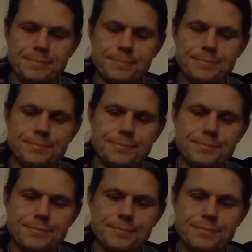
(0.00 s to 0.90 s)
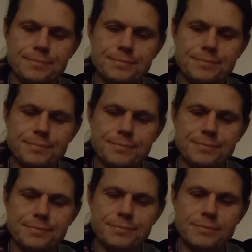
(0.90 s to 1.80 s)

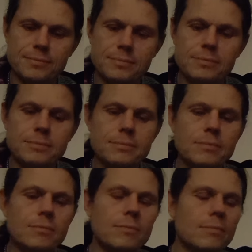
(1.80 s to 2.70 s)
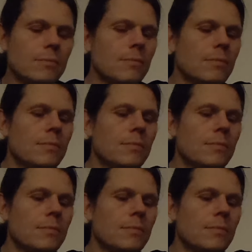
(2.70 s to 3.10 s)
(silence)